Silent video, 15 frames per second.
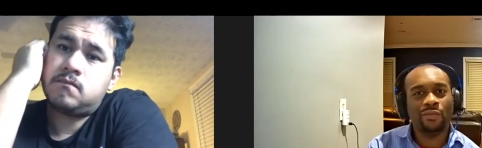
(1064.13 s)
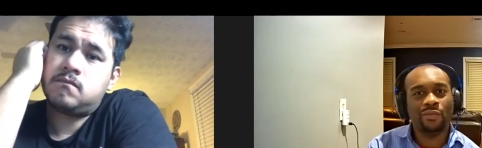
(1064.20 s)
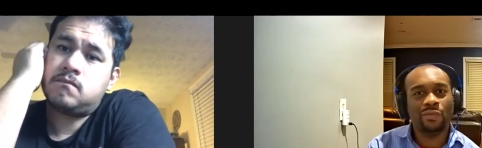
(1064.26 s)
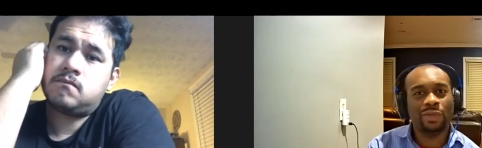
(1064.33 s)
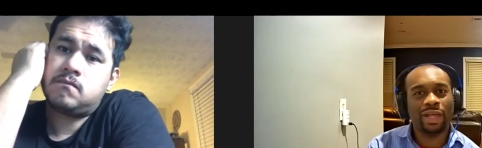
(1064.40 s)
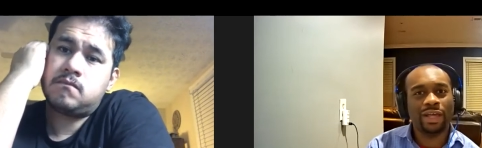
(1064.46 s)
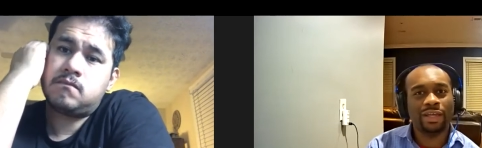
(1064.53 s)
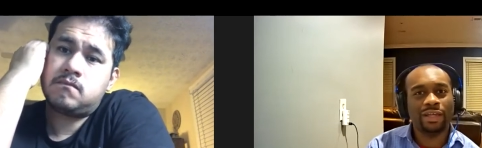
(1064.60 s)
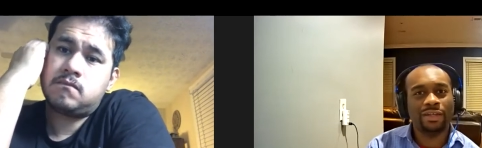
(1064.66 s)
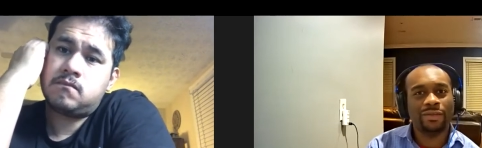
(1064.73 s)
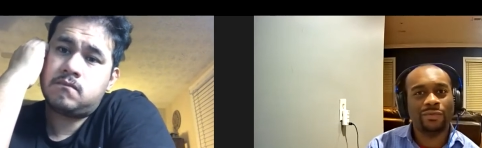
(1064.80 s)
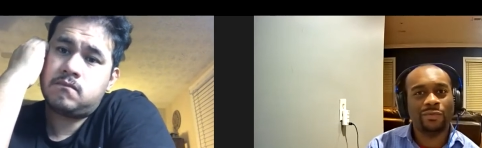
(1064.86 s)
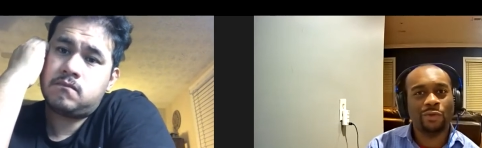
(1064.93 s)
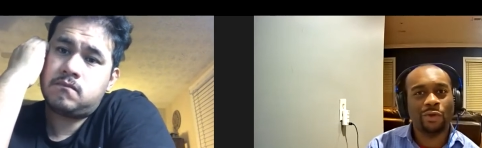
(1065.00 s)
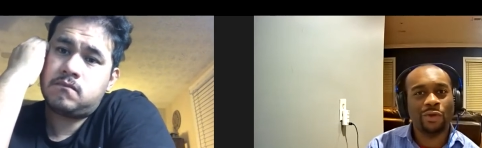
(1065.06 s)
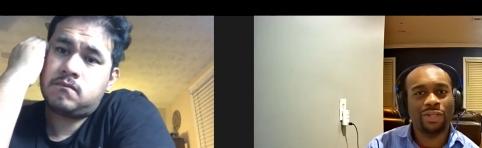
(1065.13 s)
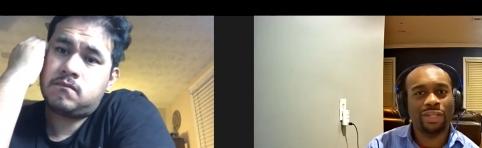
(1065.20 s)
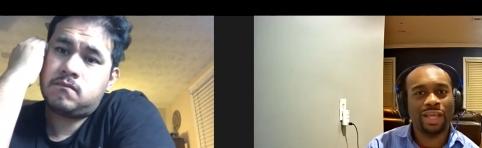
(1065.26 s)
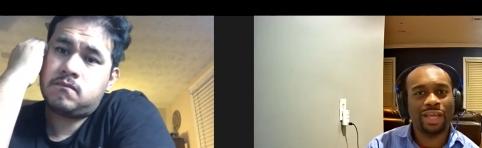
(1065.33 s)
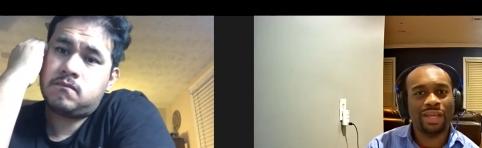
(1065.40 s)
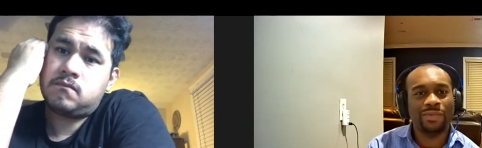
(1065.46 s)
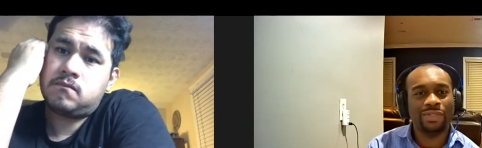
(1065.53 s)
Speaker 1: like good
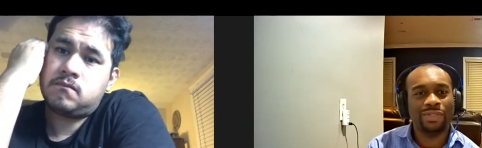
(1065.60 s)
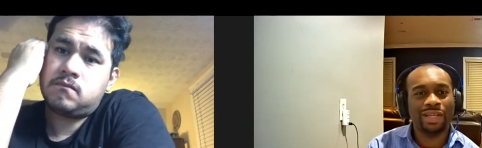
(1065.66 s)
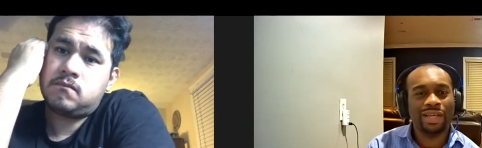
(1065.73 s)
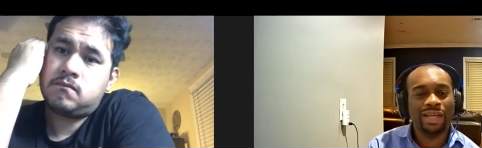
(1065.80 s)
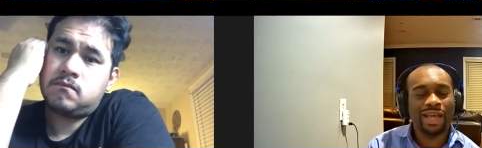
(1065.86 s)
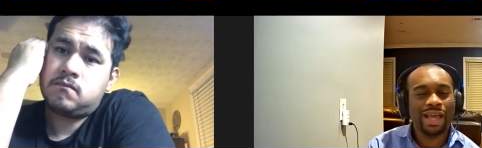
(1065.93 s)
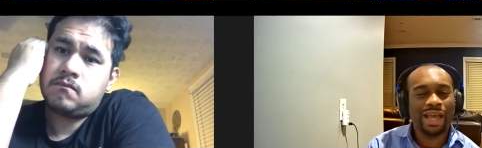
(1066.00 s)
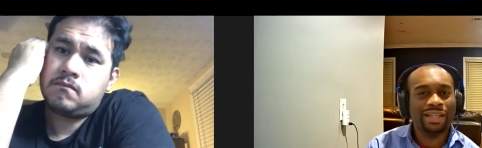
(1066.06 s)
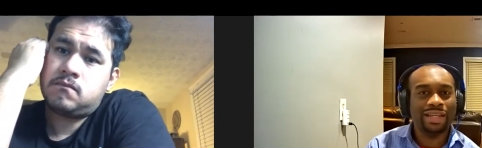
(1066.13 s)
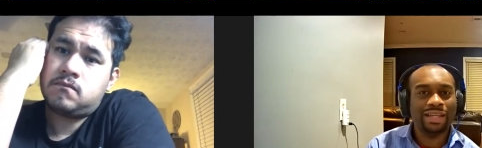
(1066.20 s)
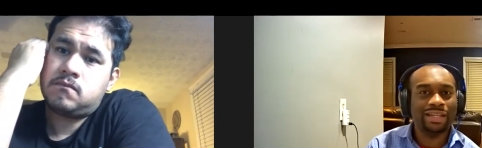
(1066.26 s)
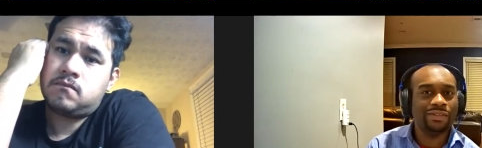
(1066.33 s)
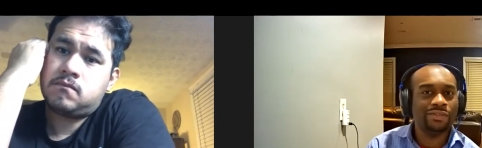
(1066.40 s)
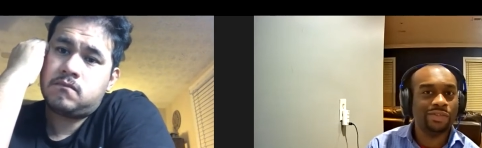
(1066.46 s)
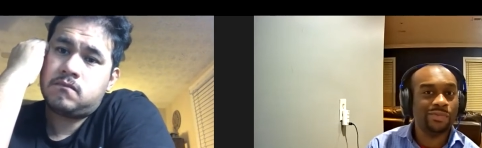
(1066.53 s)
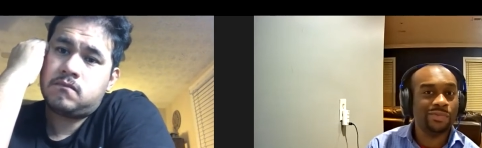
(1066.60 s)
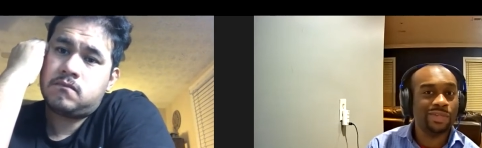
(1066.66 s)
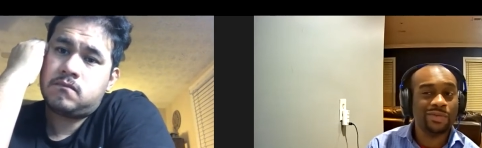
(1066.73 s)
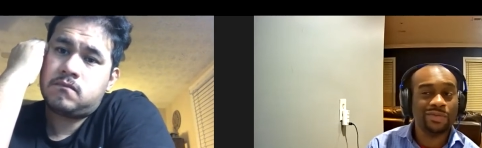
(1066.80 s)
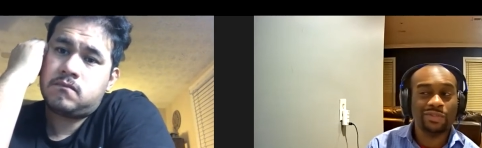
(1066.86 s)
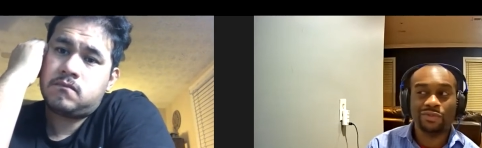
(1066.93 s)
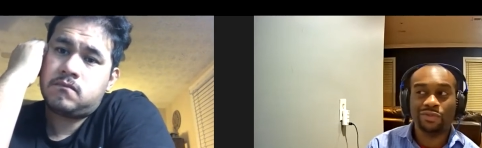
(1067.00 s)
games, and then
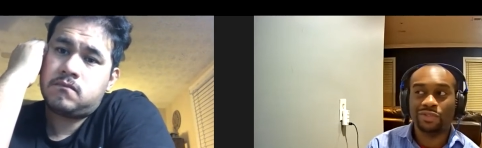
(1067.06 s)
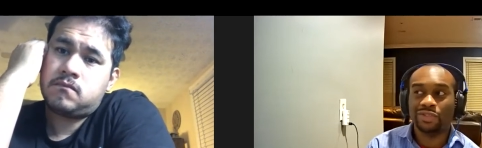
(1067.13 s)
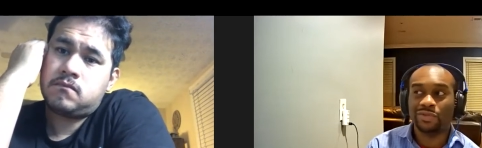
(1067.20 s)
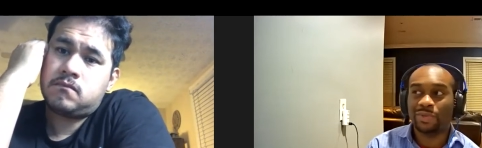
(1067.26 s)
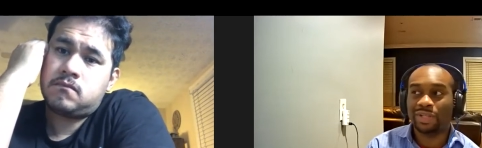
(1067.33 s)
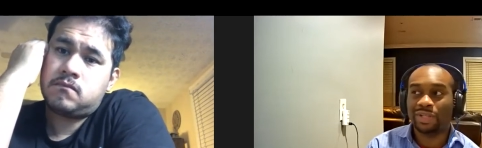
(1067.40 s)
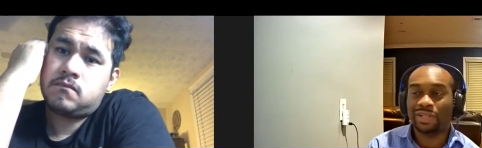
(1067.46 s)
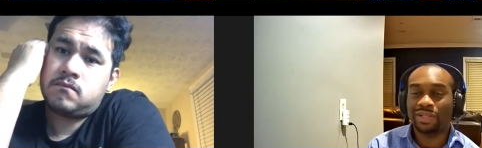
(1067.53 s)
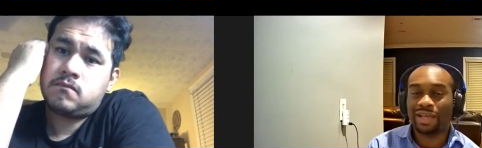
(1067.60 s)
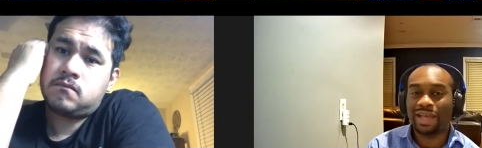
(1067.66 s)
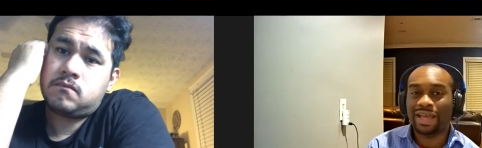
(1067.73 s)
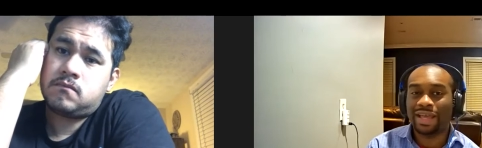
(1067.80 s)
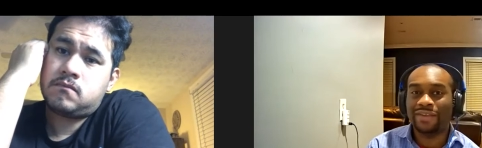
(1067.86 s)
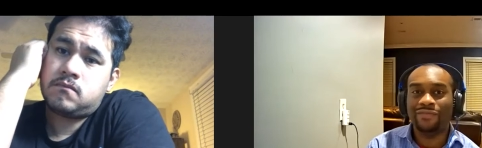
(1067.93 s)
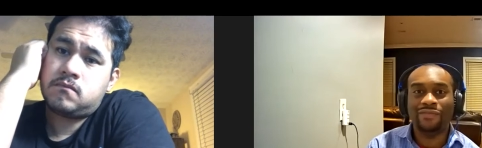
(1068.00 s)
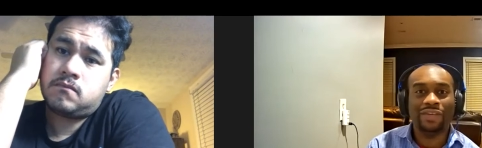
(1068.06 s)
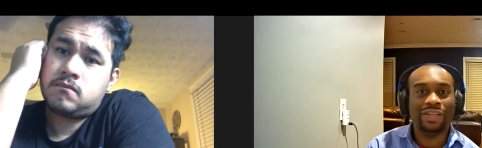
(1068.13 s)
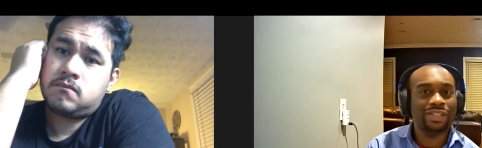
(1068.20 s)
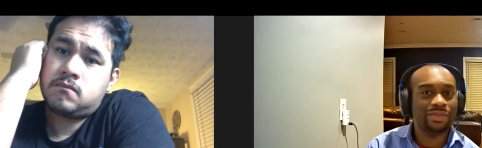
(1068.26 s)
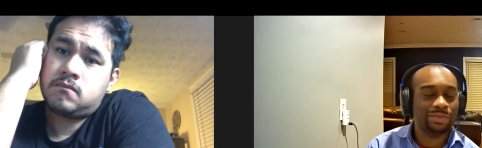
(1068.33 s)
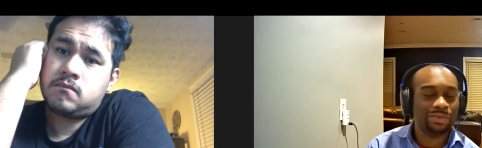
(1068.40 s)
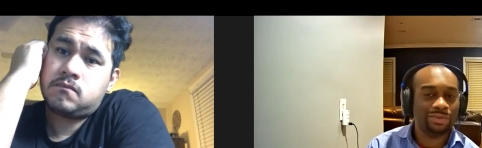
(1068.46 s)
sometimes he'll just be like
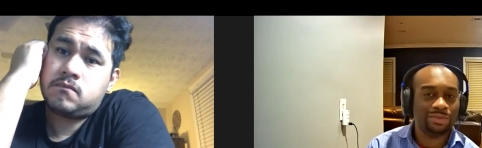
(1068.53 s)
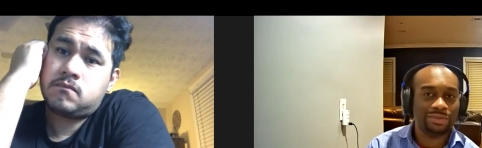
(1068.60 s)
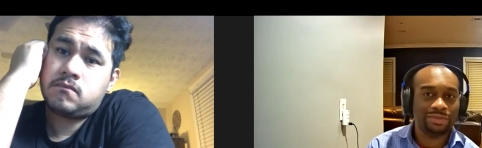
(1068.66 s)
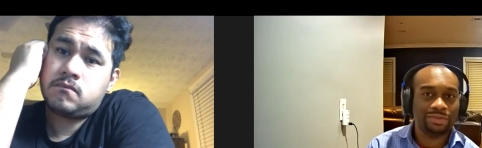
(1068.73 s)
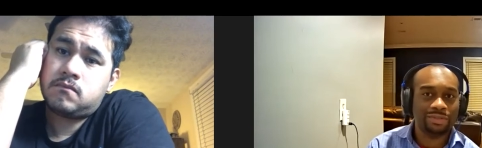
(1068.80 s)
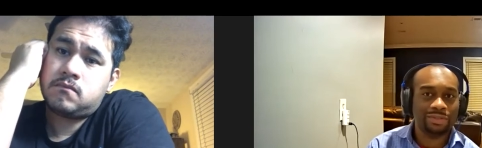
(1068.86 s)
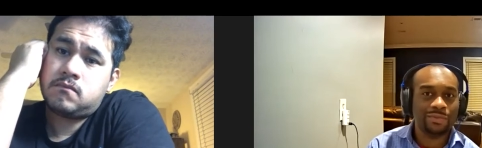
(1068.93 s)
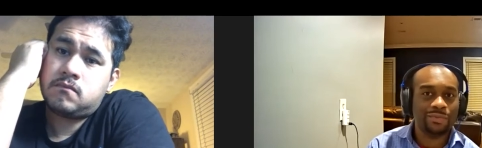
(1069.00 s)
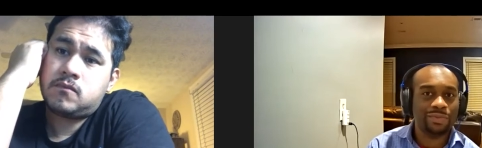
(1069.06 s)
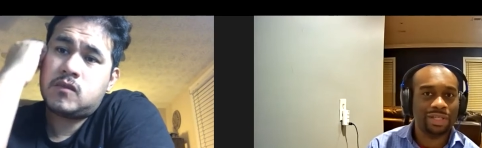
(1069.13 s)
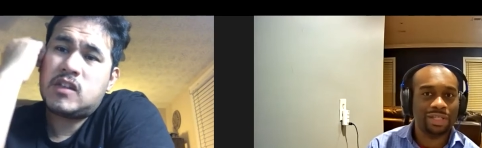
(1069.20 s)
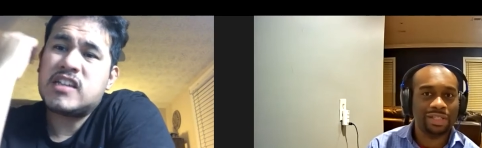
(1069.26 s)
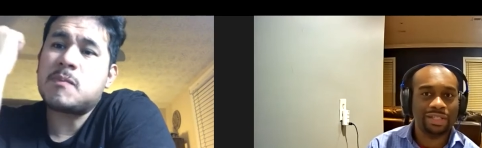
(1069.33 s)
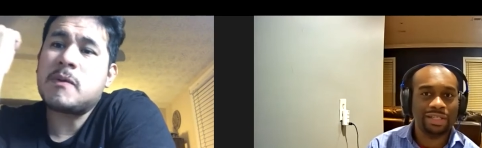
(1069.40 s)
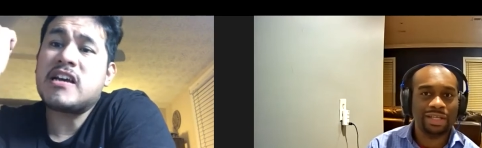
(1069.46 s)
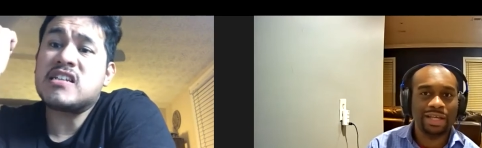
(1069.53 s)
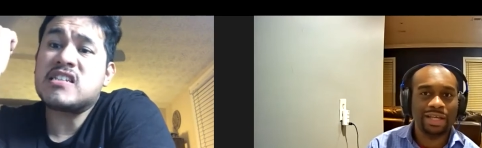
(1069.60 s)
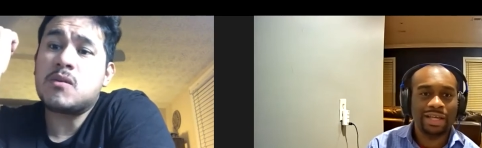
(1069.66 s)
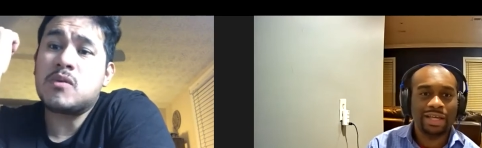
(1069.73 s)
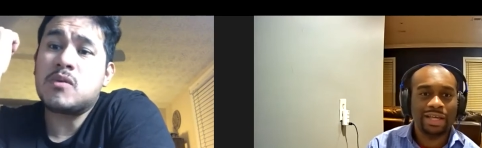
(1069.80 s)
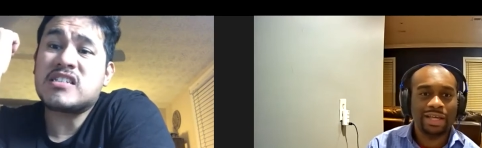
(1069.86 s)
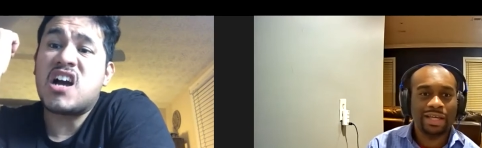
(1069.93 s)
invisible completely. That's
Speaker 2: because he
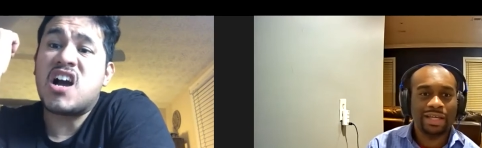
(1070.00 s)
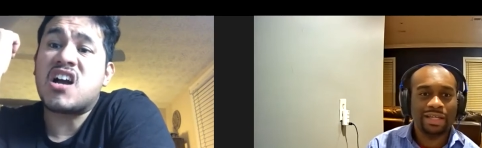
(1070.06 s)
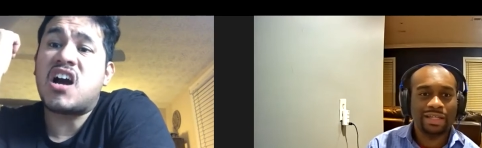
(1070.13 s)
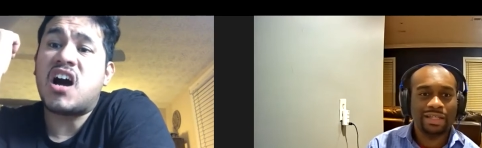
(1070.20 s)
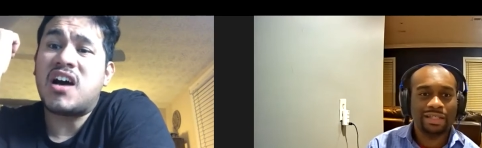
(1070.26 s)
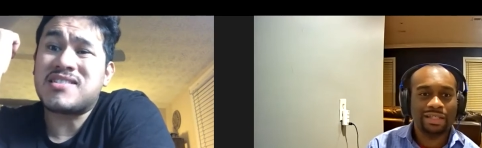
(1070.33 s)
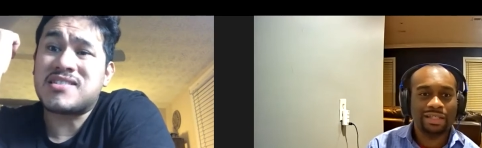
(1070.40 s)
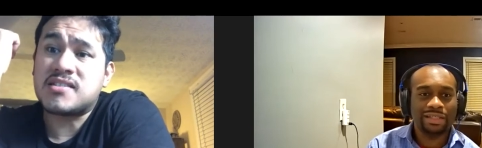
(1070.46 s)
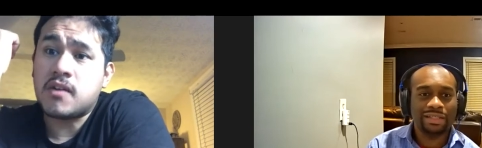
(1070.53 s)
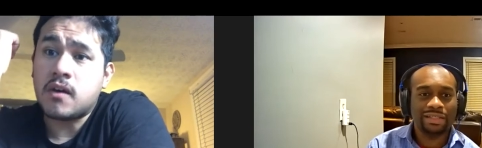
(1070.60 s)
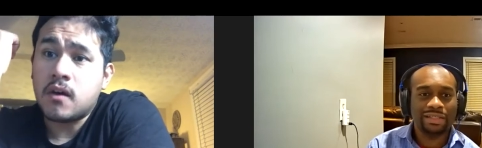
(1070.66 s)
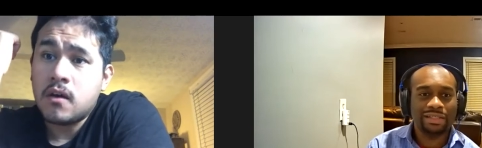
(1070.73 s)
was concussed.